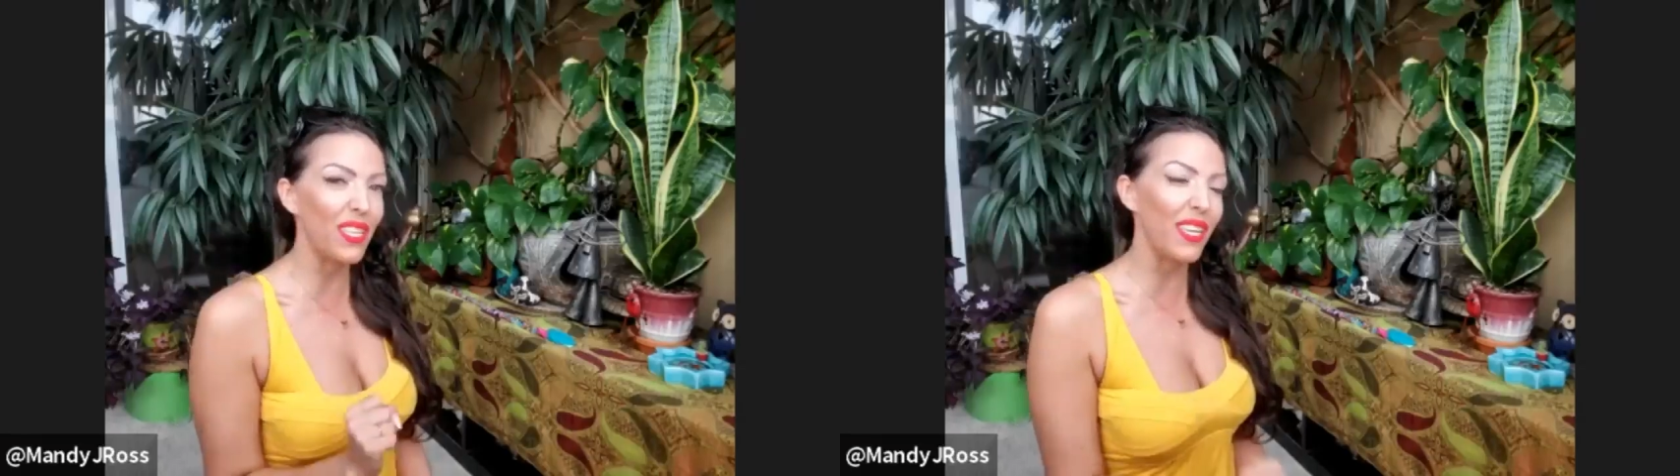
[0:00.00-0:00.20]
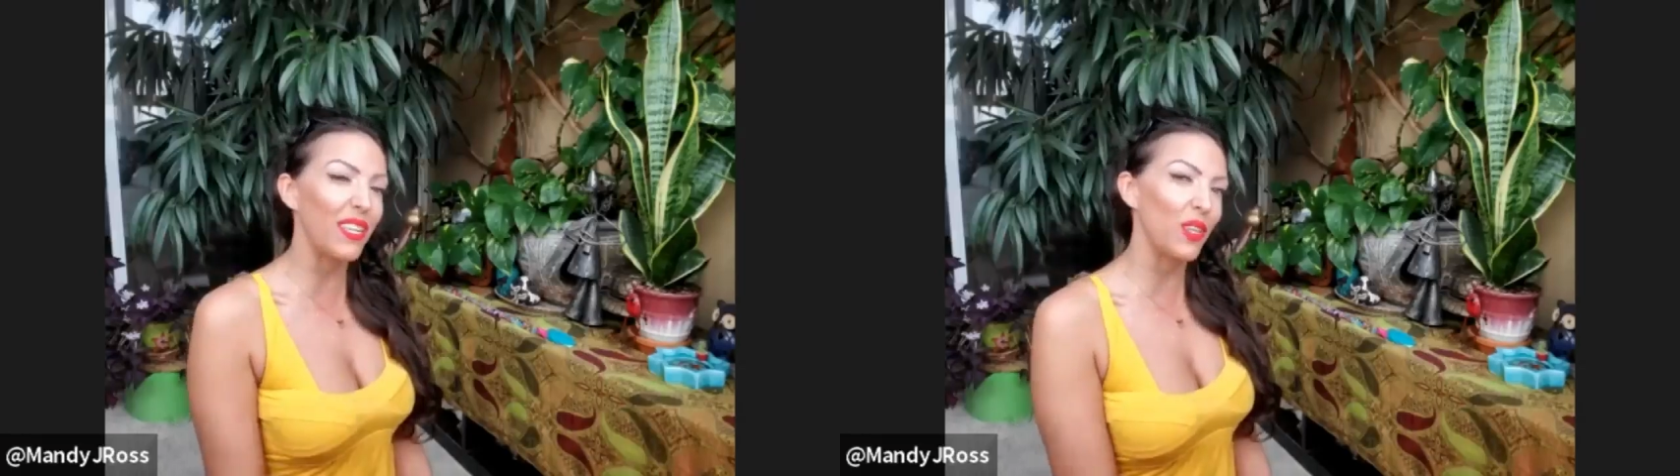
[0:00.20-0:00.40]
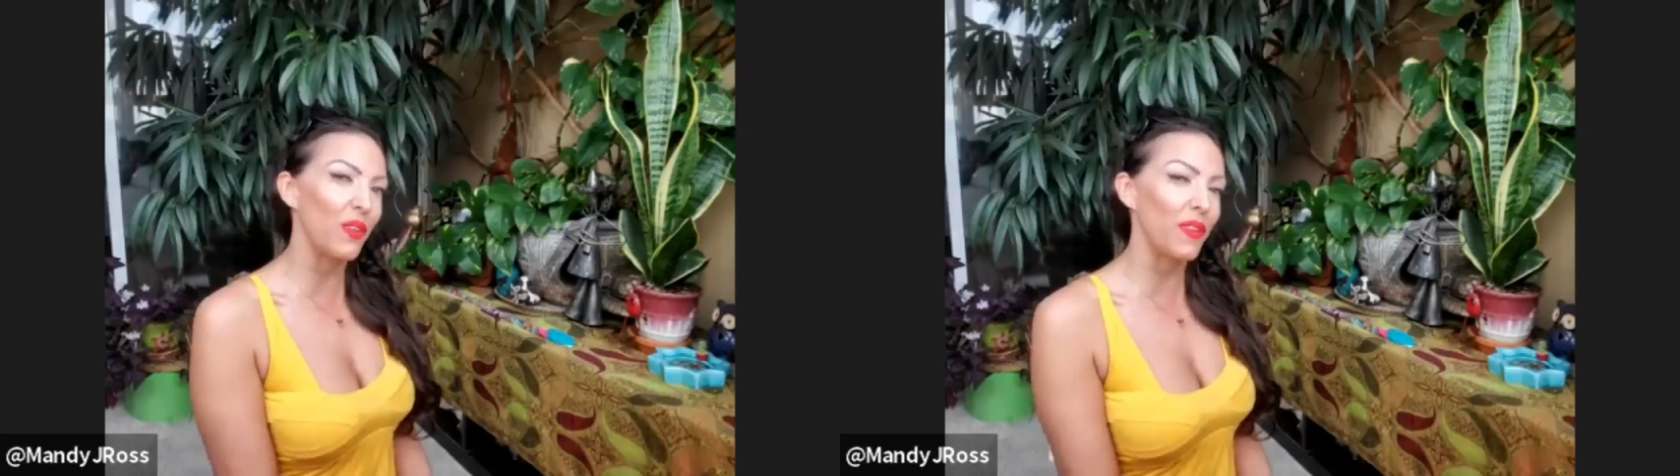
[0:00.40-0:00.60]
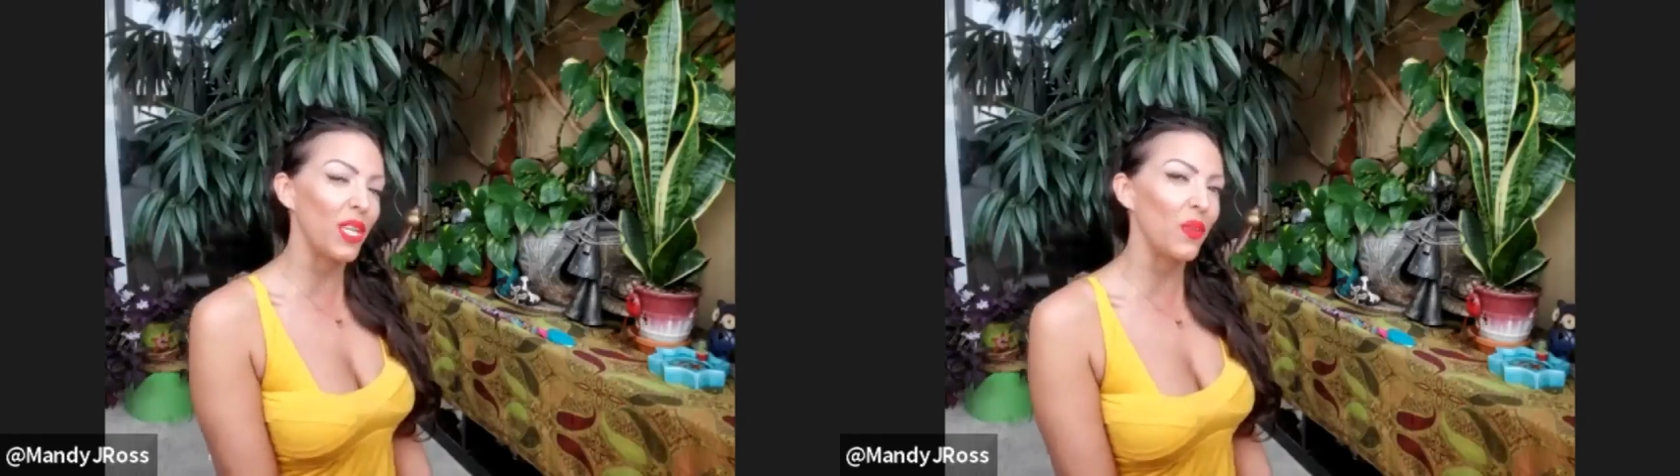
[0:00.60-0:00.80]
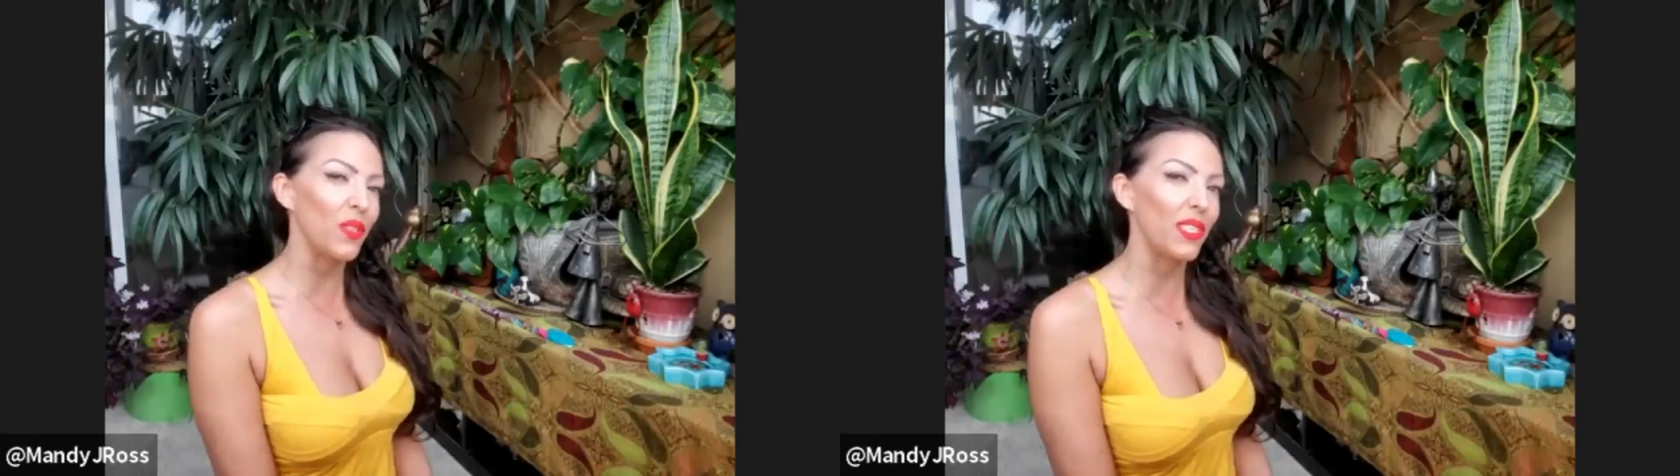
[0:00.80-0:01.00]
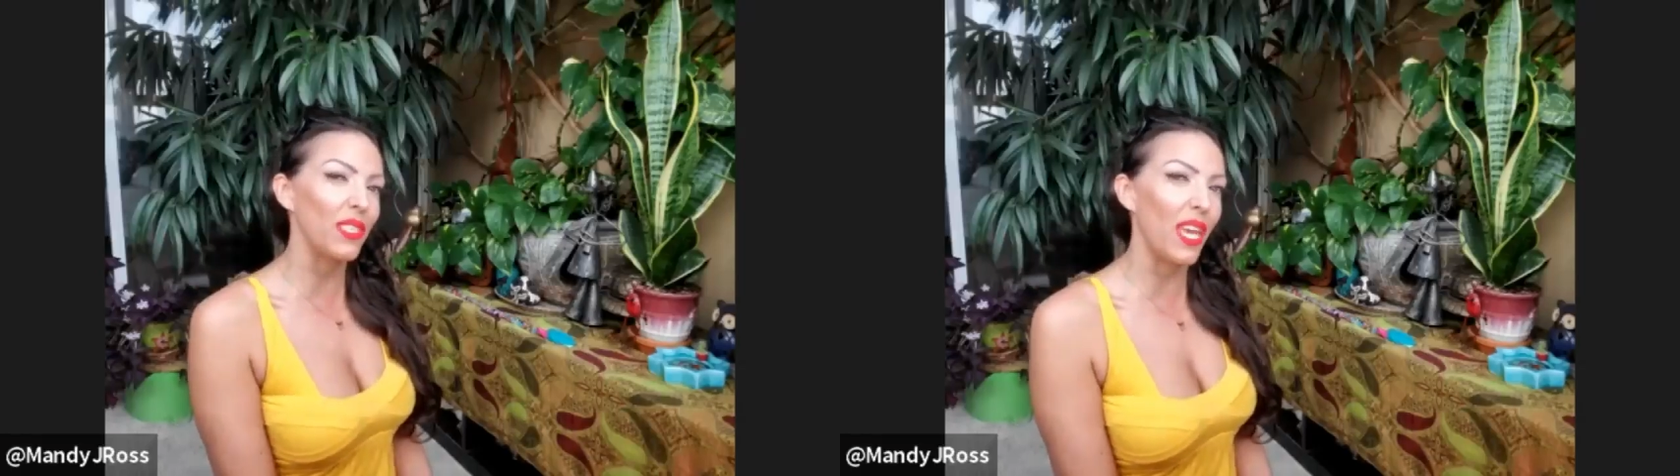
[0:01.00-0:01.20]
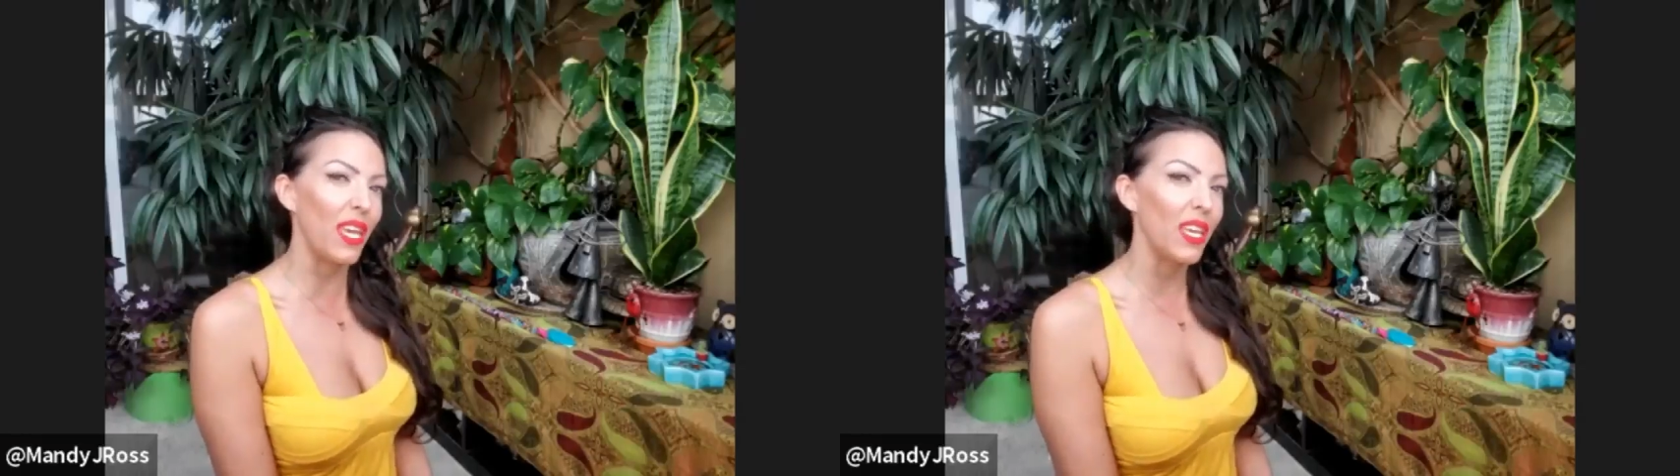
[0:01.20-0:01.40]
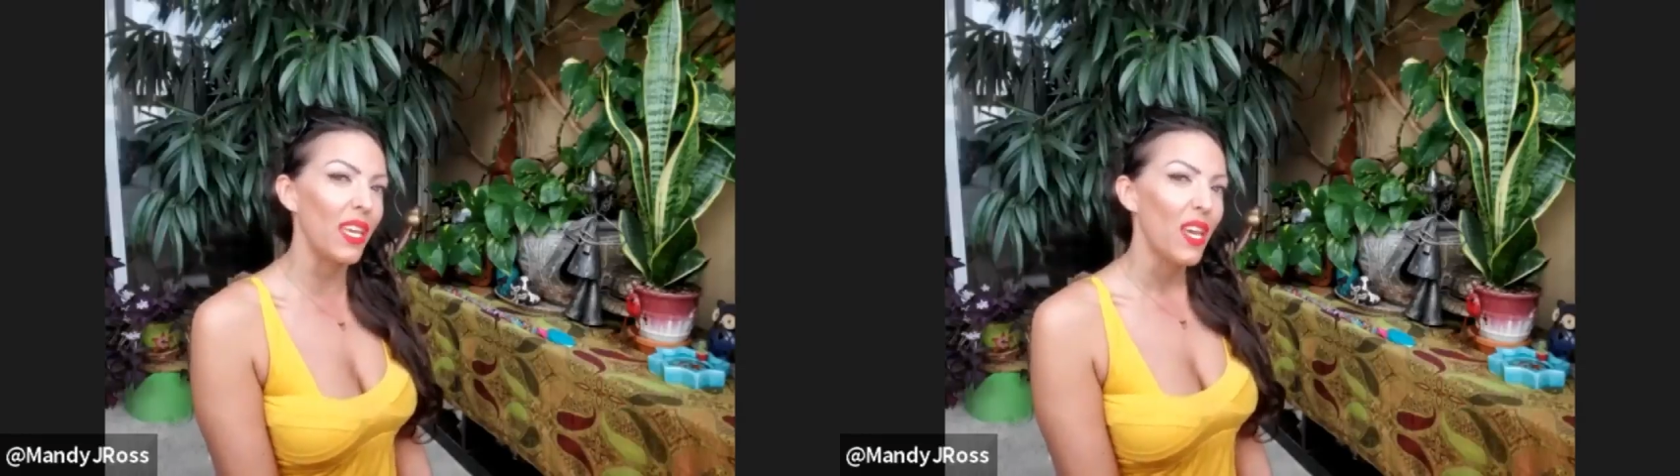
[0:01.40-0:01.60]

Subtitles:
the end of your videos, it's like